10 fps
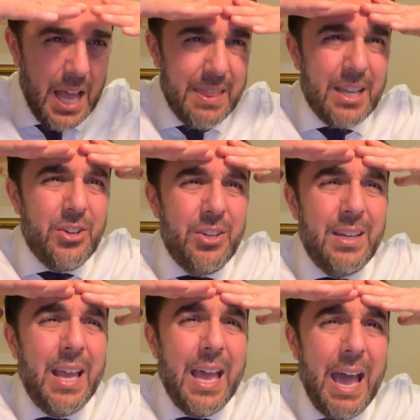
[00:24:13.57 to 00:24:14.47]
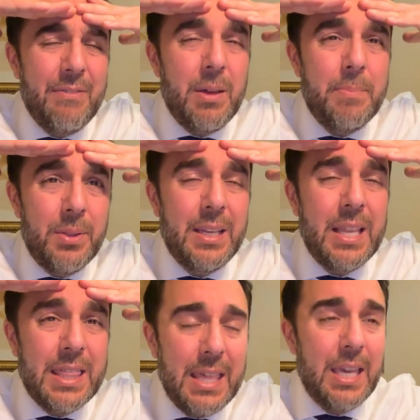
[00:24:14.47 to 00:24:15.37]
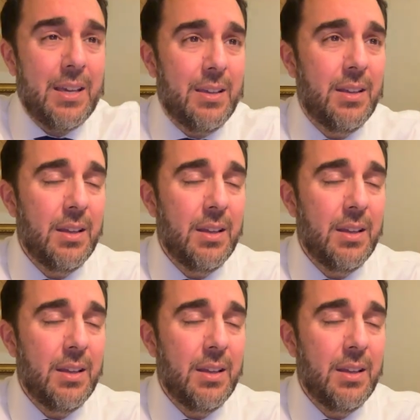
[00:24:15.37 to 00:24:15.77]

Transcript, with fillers: they couldn't have the ability to think.